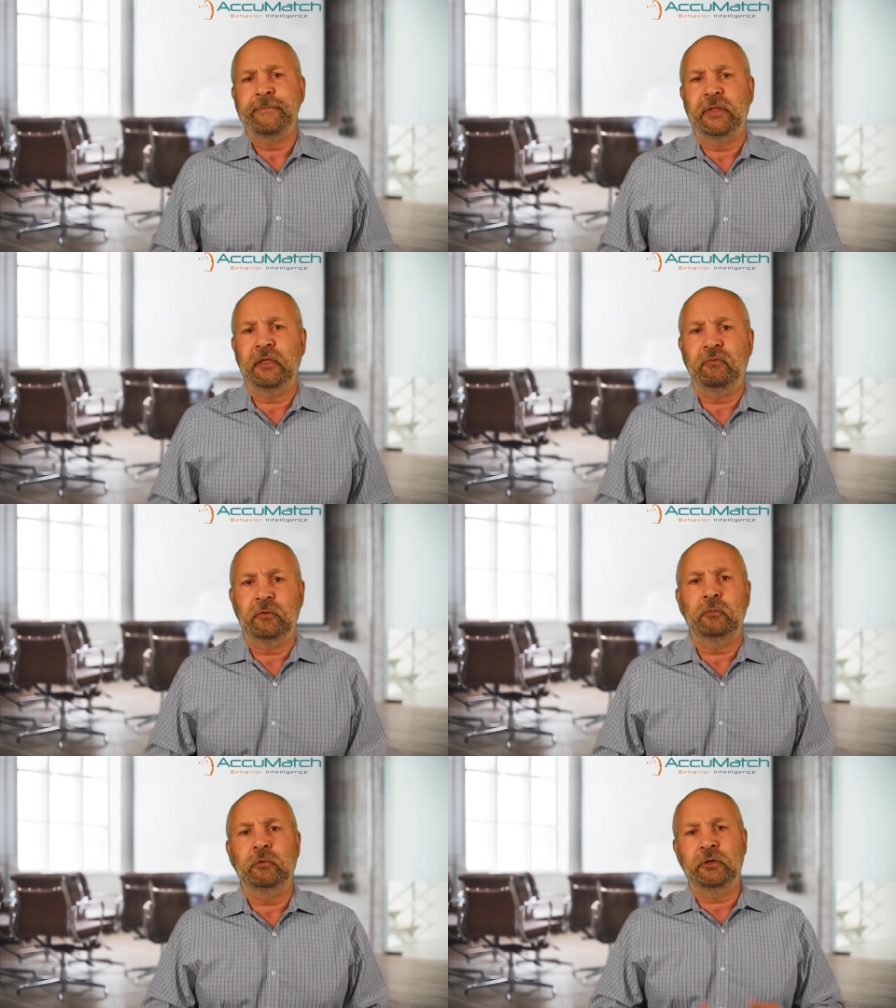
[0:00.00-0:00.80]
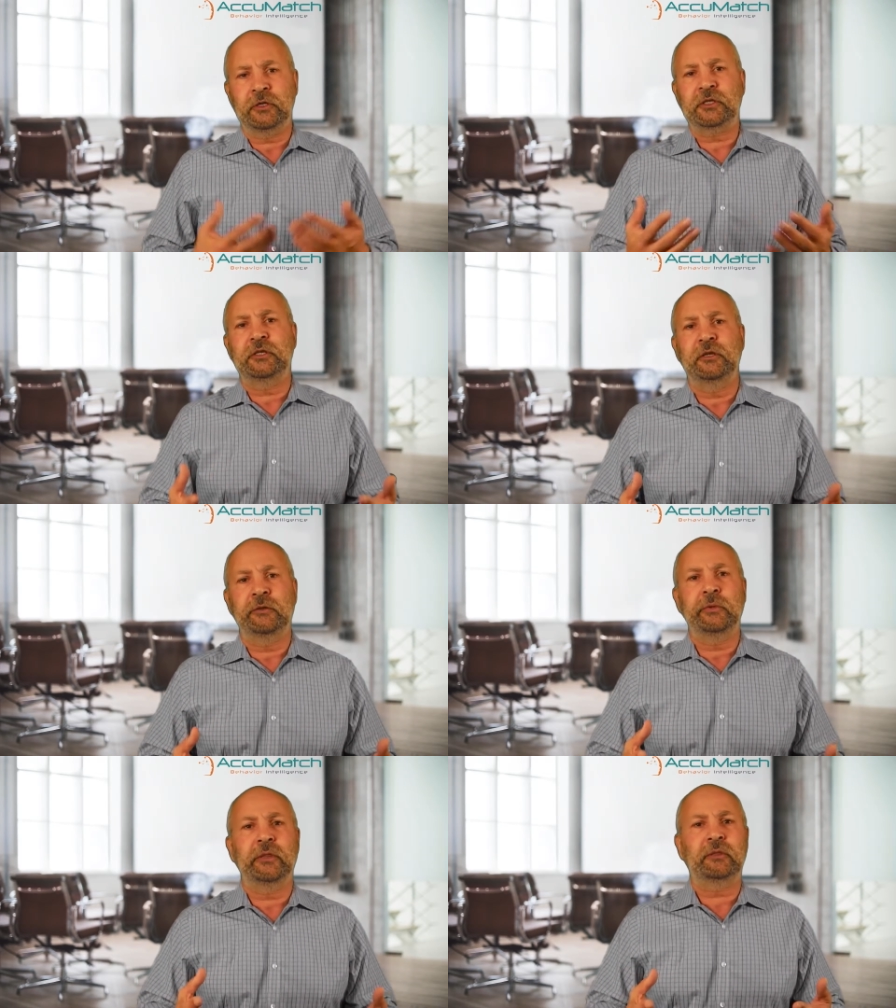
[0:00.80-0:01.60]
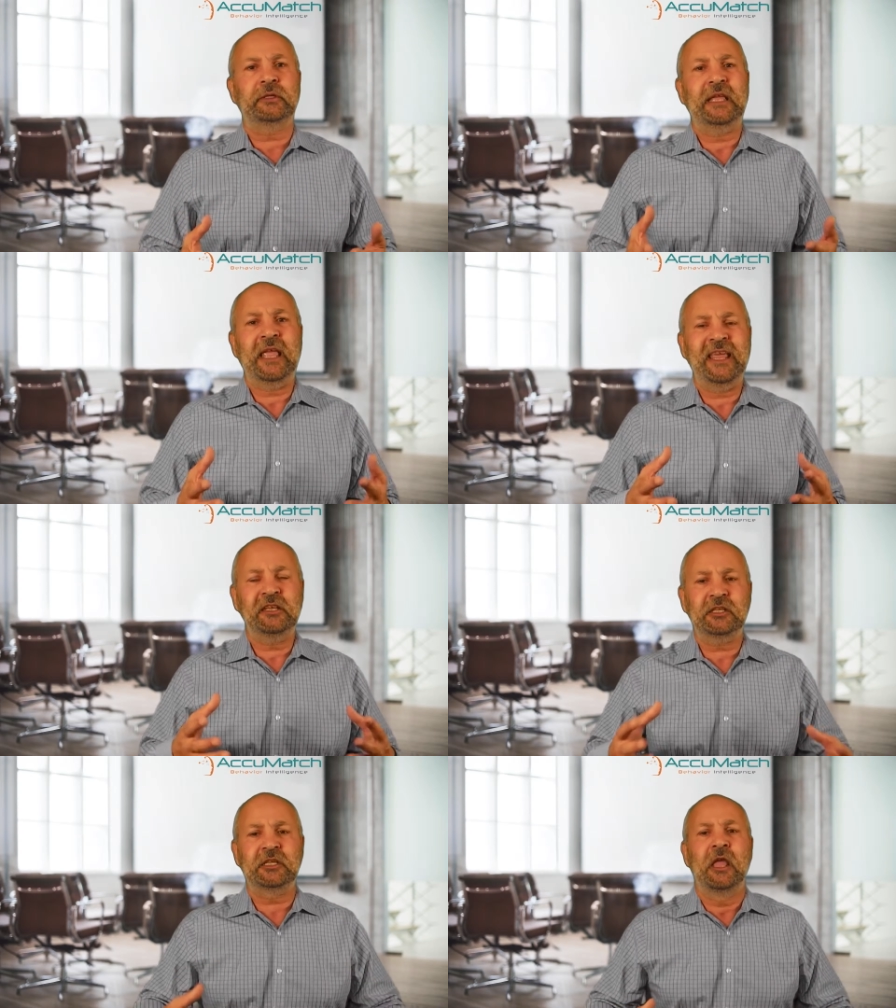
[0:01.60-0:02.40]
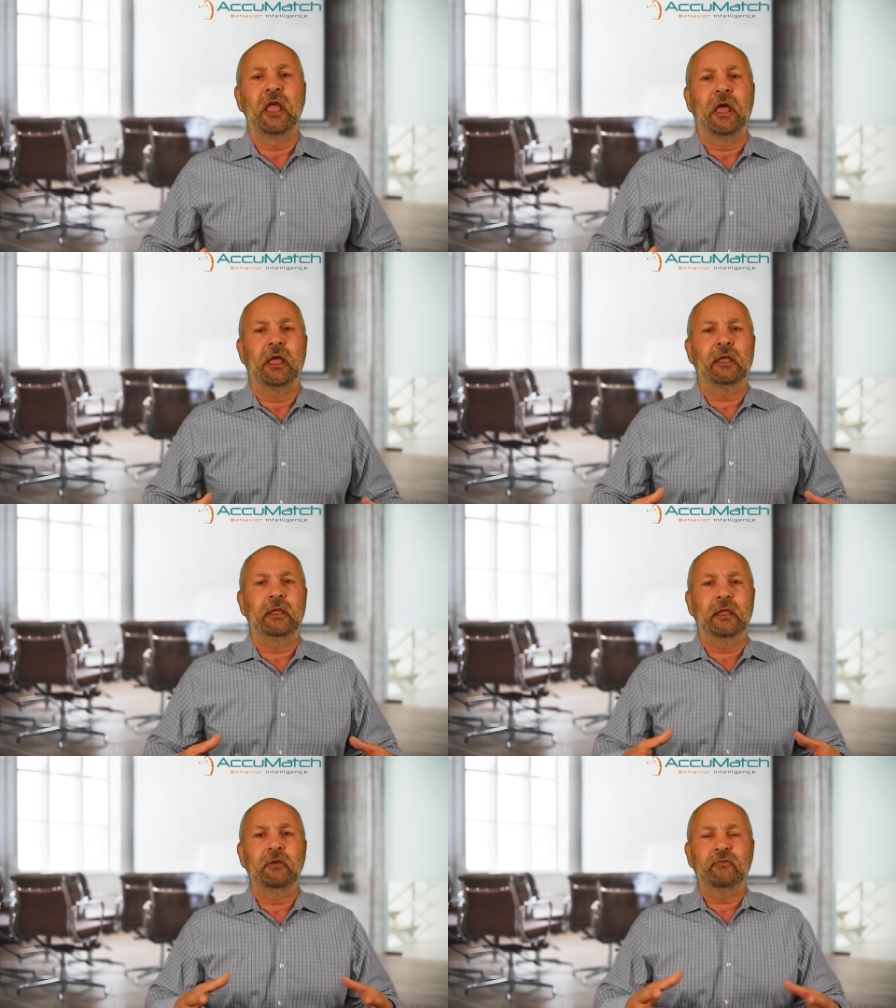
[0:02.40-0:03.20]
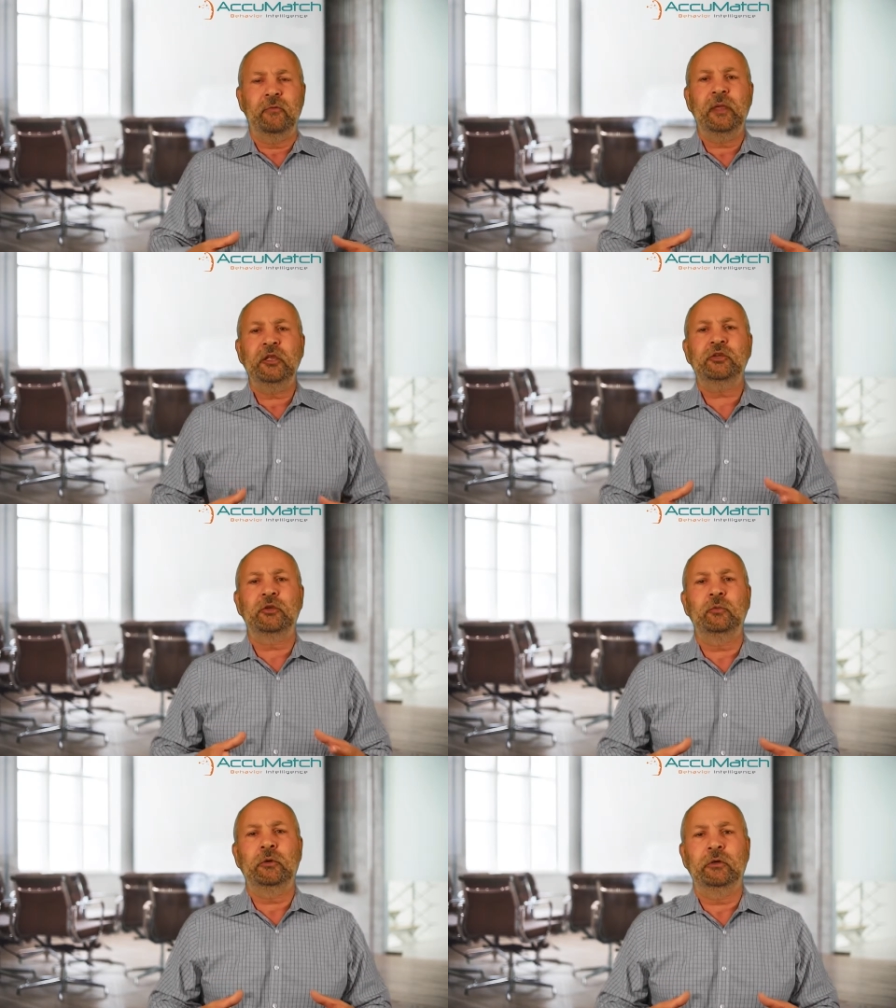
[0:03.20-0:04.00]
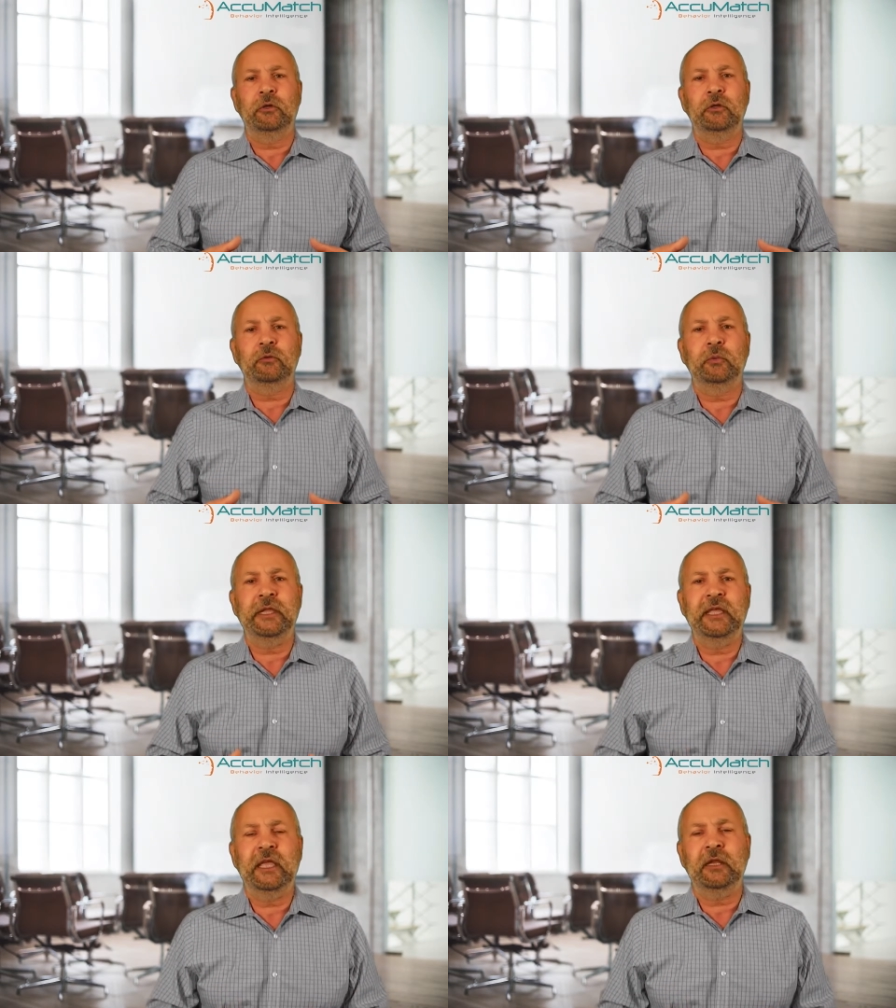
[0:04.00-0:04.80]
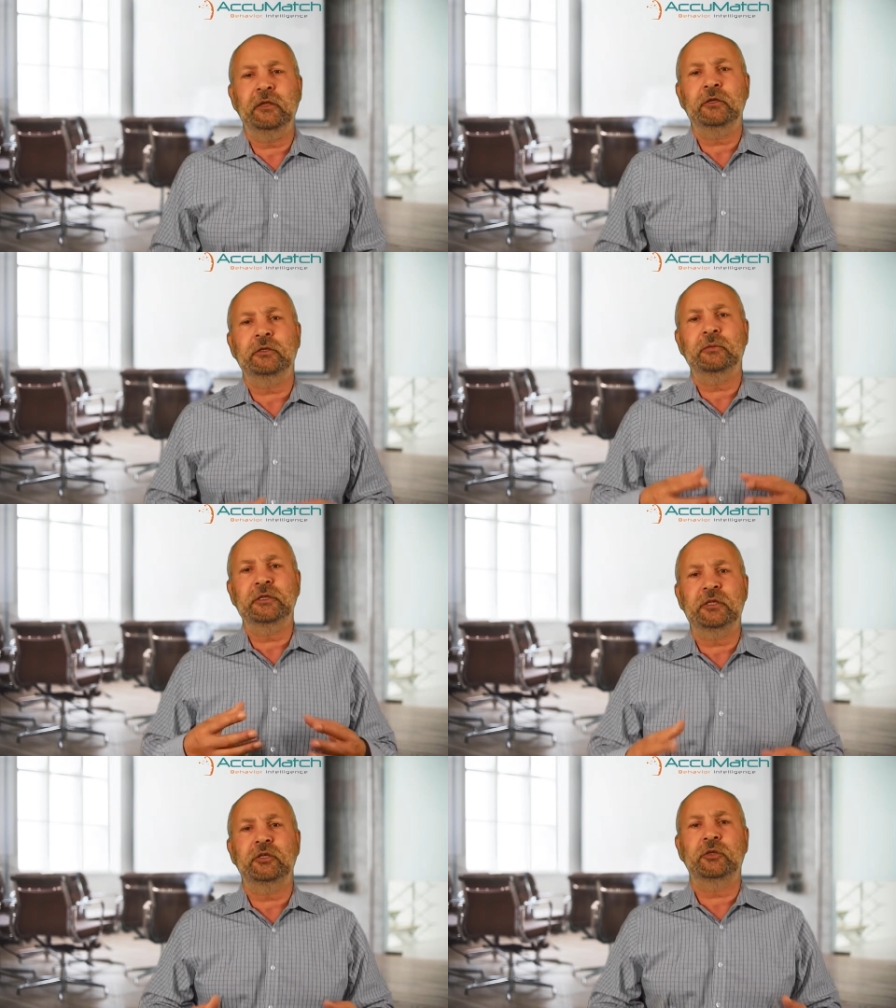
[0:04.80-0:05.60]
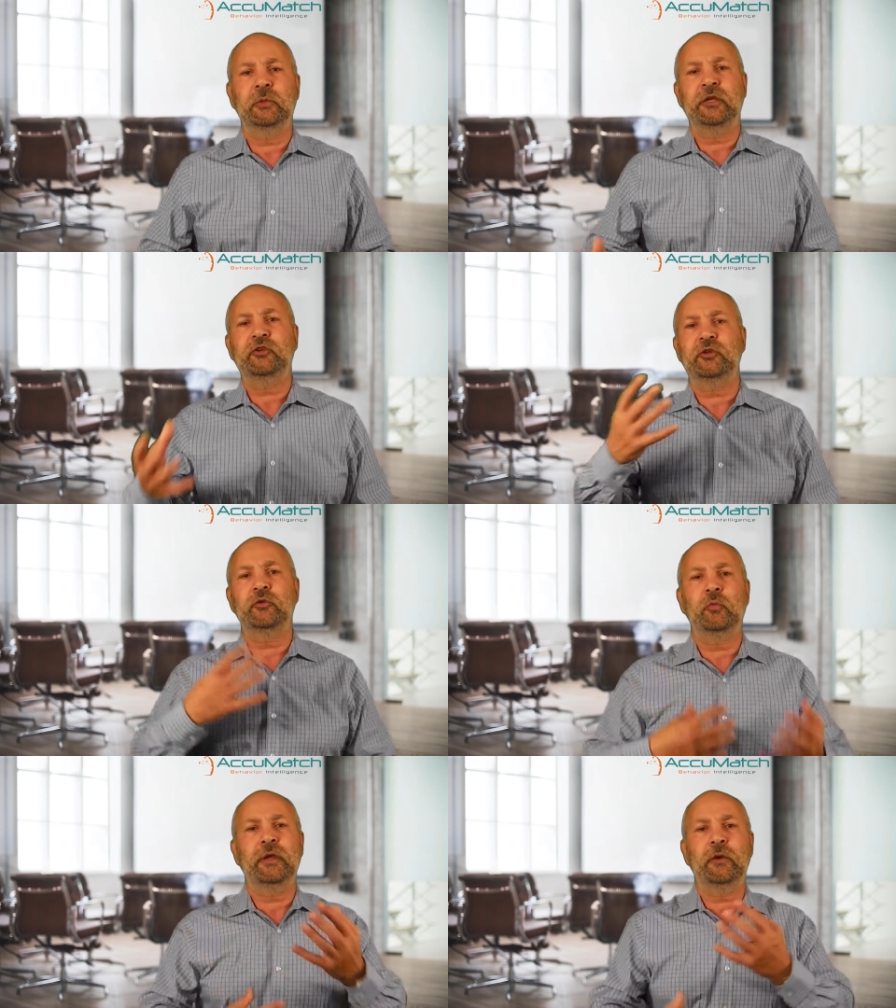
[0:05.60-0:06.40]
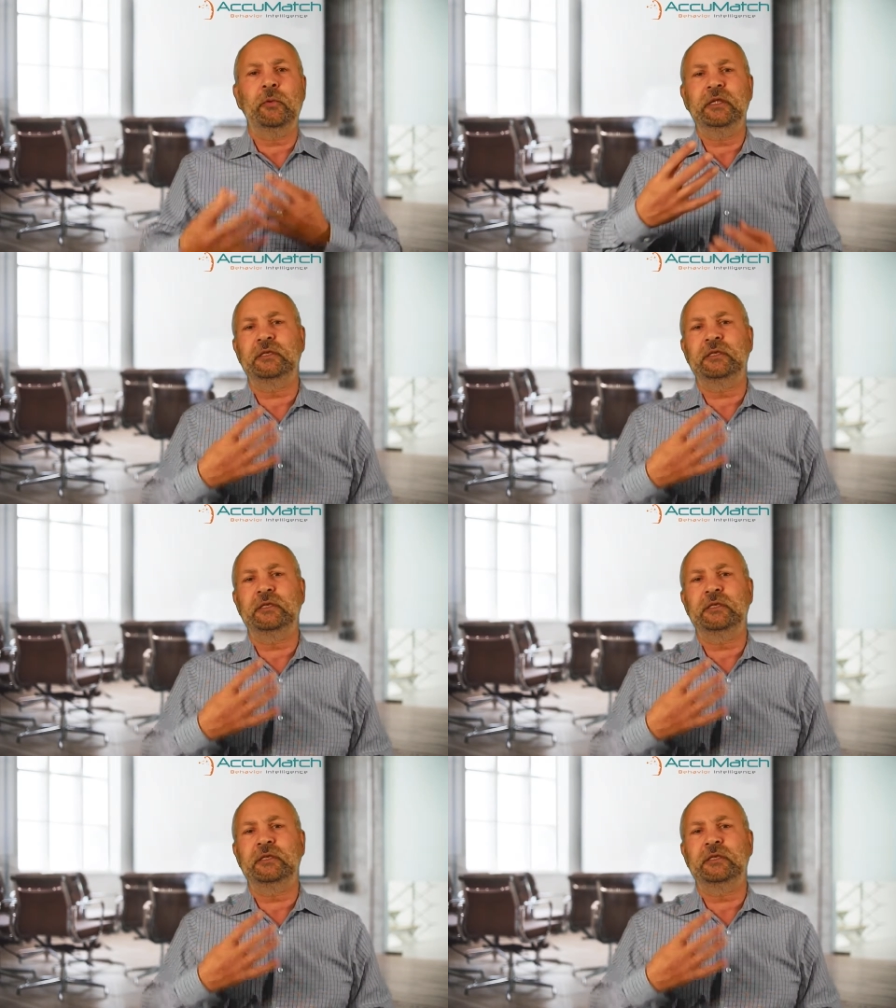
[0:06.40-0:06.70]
Even worse, with today's information world, we get into a situation where we